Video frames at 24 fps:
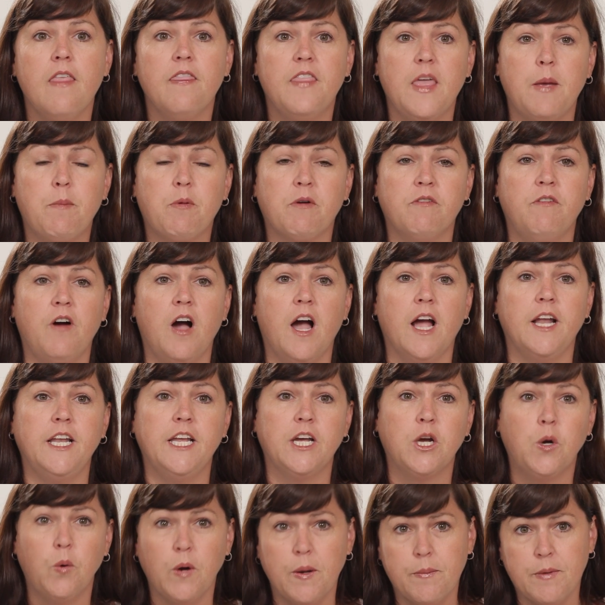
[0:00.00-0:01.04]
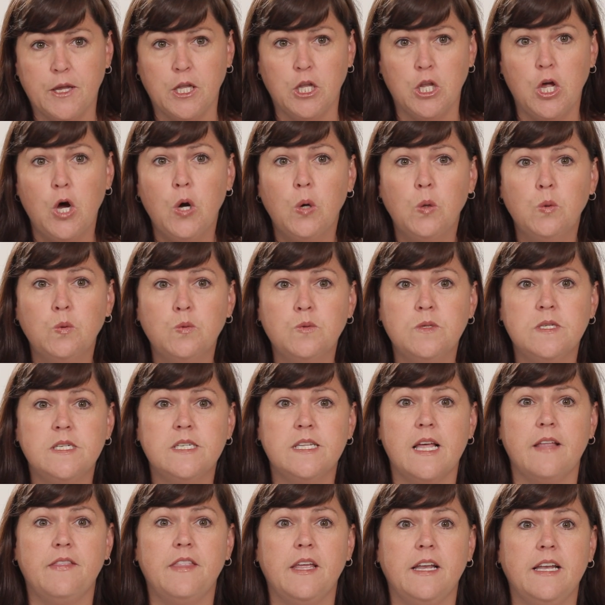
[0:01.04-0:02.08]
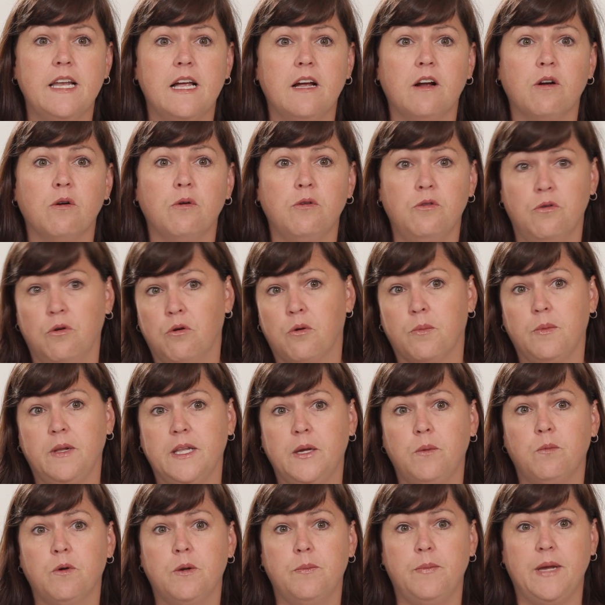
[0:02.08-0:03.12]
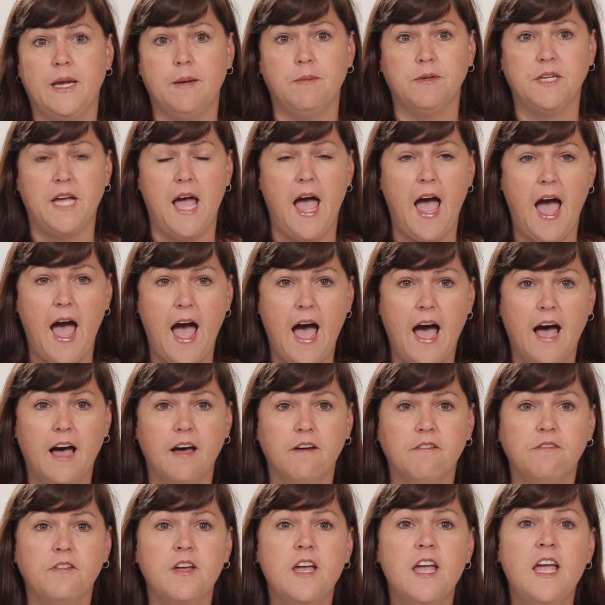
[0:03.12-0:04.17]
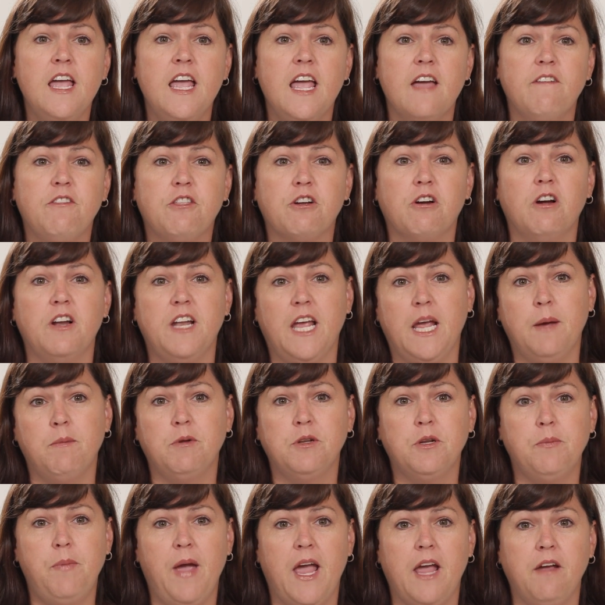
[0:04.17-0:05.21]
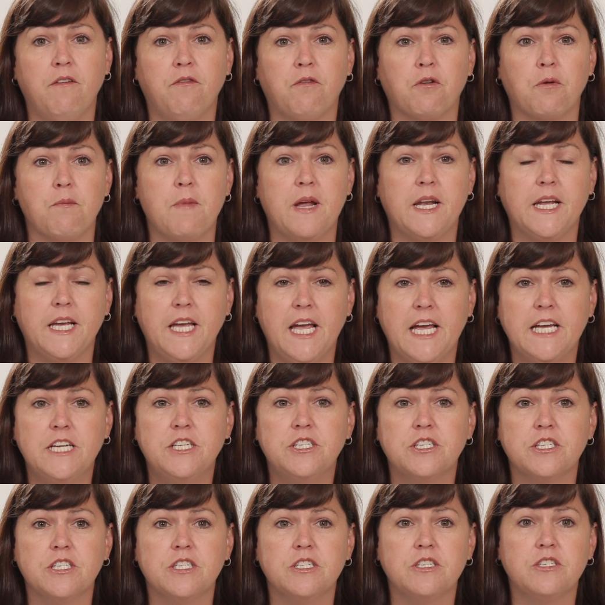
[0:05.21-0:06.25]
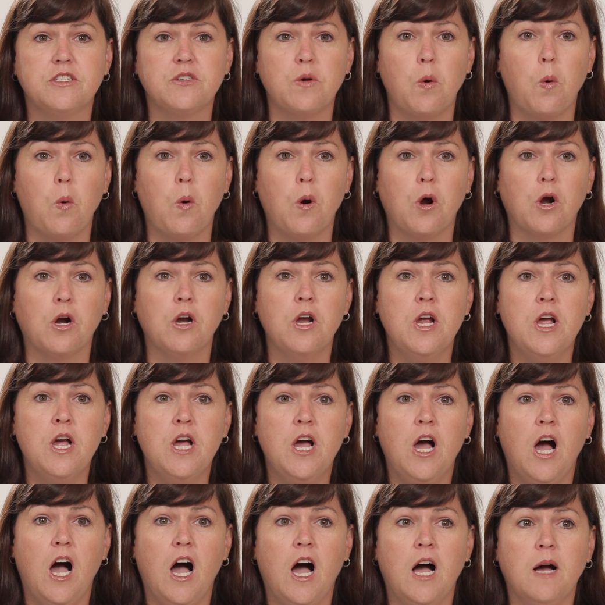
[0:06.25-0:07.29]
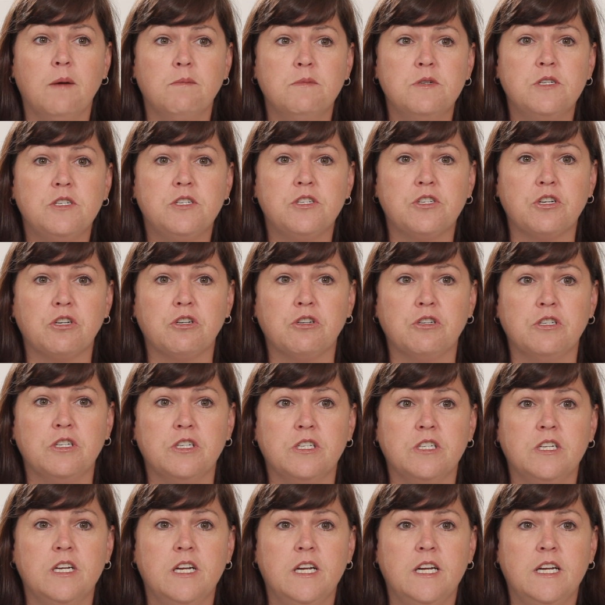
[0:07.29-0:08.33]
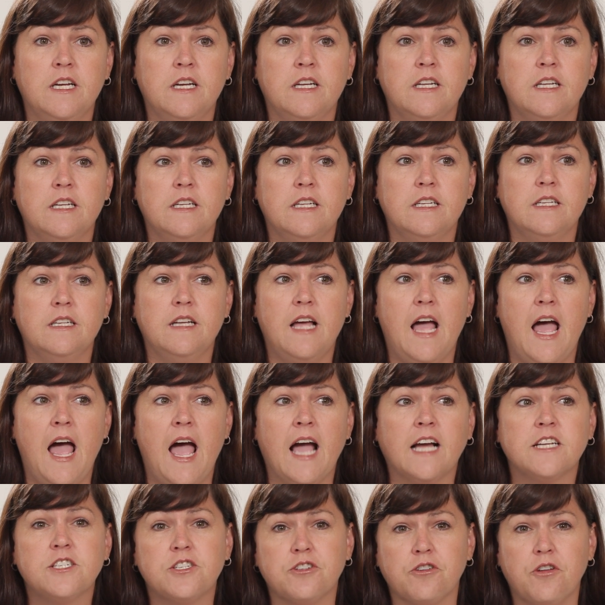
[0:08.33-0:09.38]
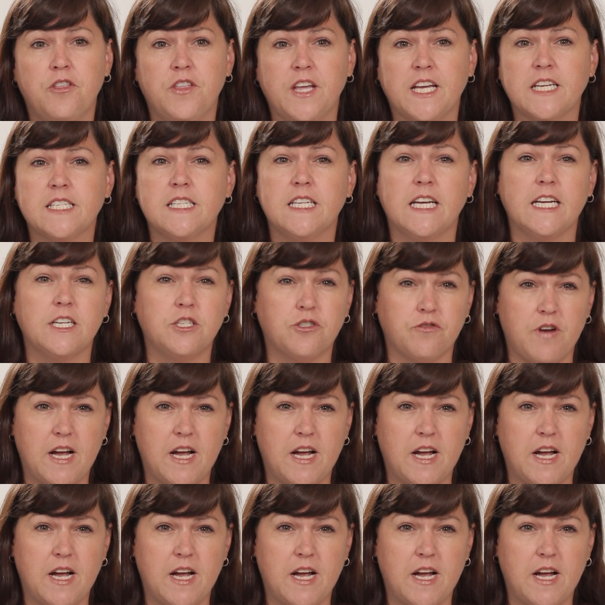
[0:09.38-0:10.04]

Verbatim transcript: They provide equipment loans that they normally wouldn't be able to have if they're unable to pay for medications or um, certain extra things like